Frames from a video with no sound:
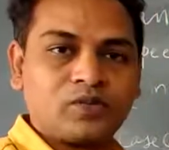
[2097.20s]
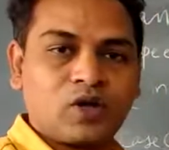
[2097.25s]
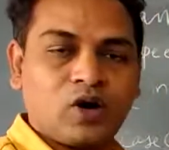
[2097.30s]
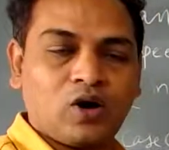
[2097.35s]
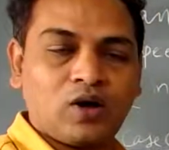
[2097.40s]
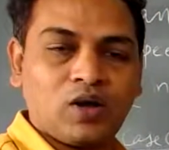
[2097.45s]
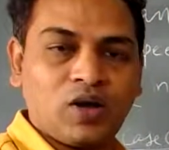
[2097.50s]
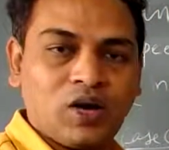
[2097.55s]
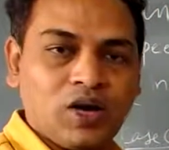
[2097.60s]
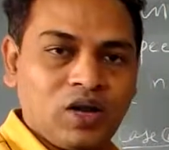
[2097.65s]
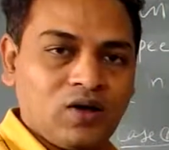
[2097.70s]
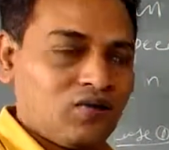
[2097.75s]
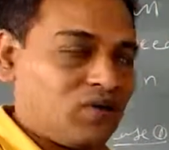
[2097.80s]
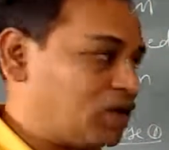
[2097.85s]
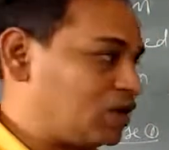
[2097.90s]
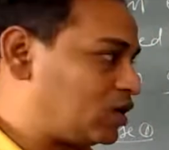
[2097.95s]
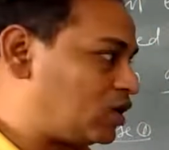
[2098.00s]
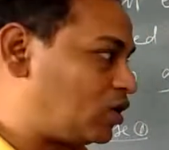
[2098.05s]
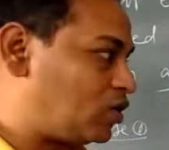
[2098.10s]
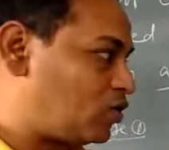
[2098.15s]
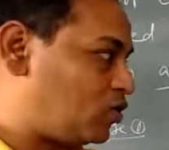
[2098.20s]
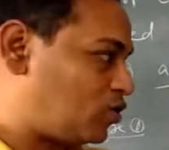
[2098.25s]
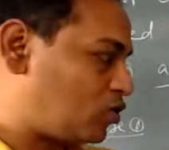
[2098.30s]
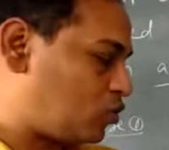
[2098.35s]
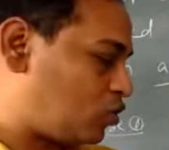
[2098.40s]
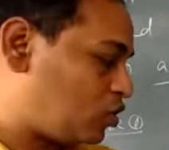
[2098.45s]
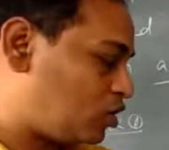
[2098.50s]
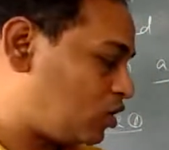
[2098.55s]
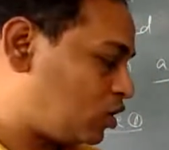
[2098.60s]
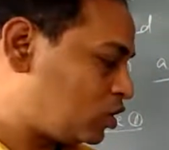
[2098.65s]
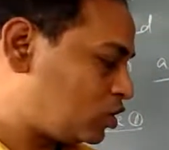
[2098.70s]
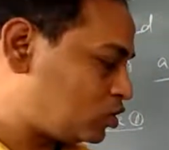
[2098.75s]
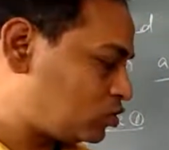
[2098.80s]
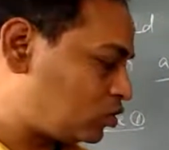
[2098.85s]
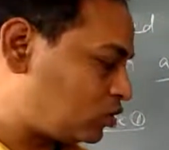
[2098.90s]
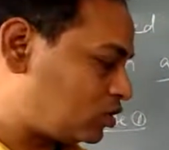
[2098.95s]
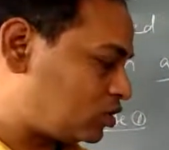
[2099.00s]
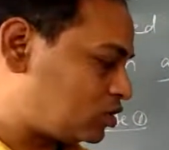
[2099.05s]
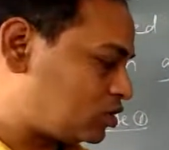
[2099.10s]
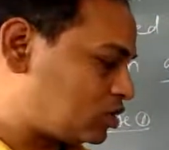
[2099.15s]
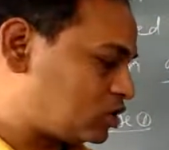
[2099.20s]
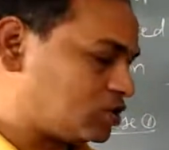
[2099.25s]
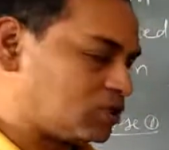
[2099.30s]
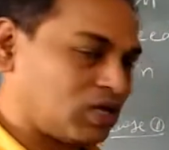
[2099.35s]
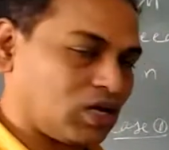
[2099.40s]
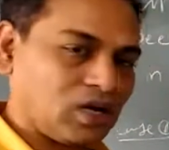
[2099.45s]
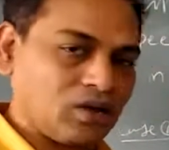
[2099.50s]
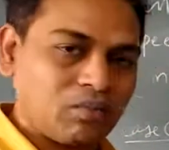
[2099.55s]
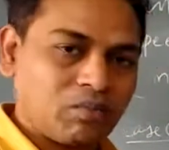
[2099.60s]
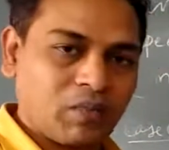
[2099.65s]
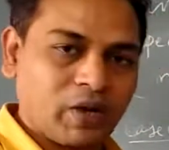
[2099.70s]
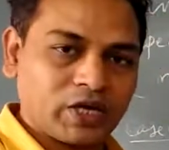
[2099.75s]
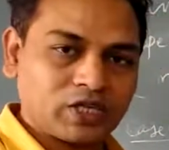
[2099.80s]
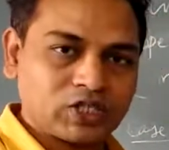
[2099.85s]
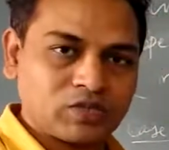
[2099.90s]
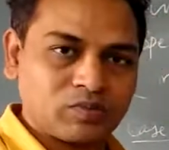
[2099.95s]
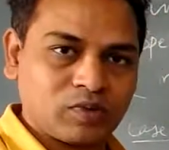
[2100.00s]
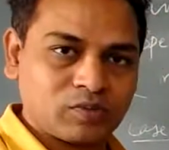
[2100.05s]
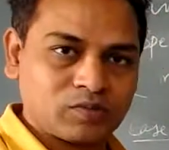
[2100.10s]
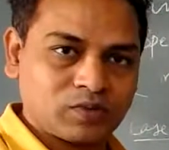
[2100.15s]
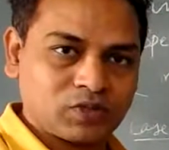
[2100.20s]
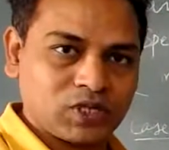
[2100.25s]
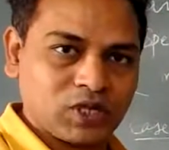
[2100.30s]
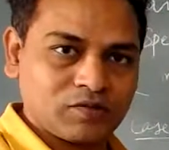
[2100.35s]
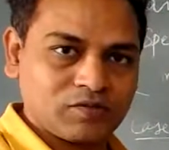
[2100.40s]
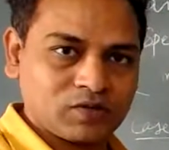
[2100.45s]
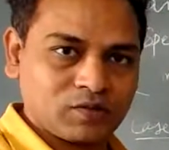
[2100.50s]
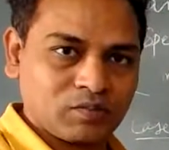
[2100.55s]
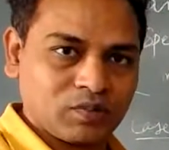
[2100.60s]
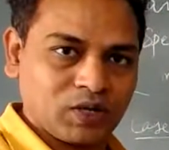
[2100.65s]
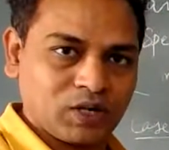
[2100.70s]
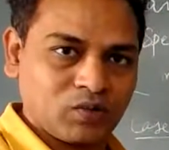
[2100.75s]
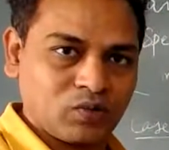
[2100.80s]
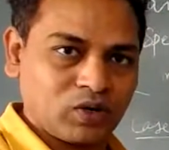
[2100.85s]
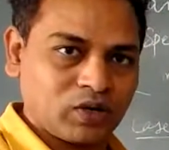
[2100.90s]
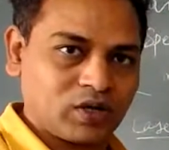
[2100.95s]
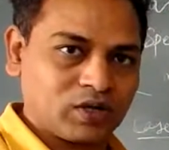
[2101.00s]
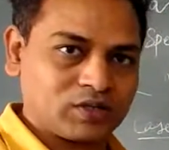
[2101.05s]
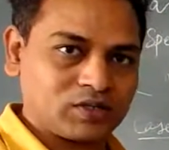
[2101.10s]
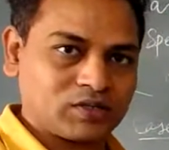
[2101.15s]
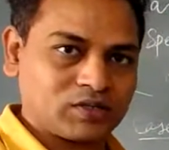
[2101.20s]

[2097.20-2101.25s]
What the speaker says: on a level curved road. So this is the maximum safe speed we can